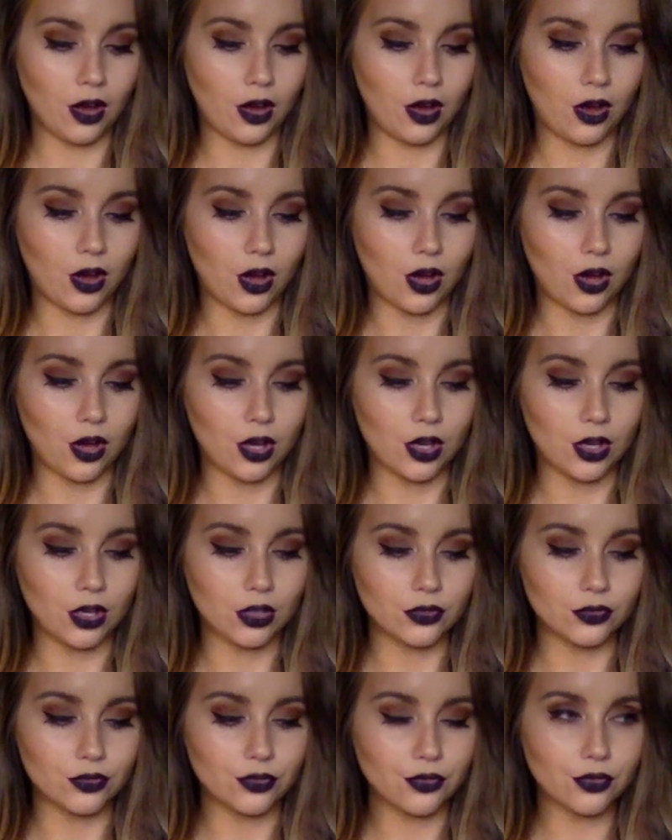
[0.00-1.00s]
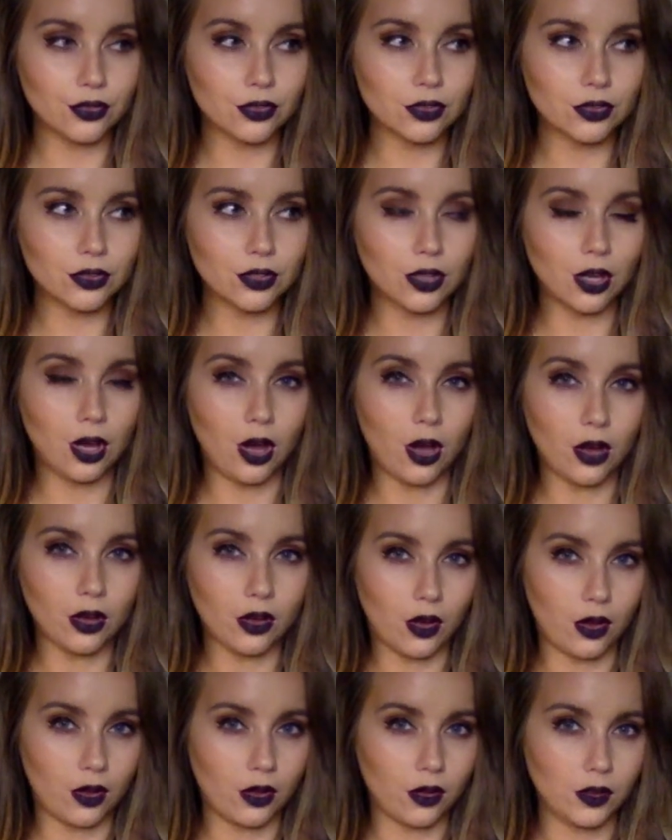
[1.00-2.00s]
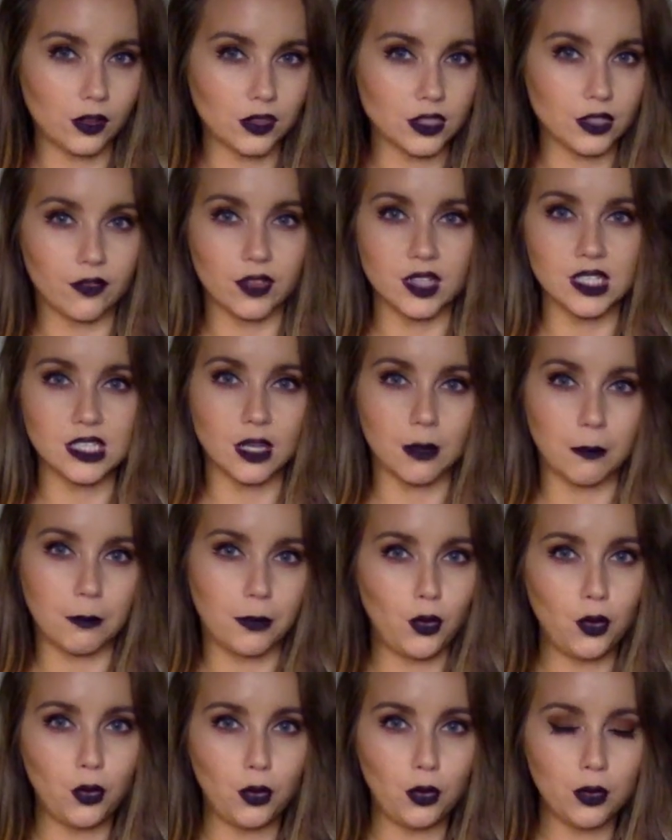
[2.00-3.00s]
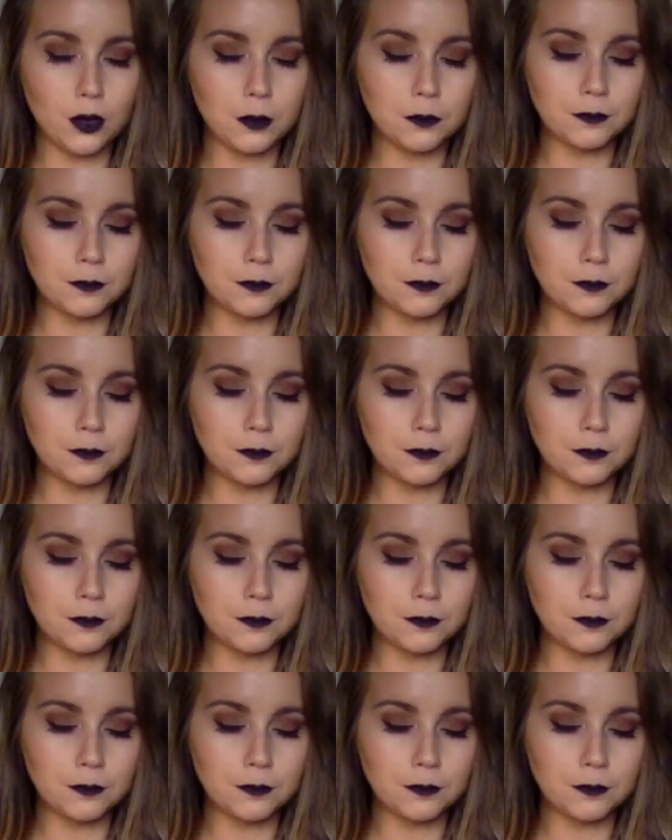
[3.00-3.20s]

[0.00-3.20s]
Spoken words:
of occult, of the taboo.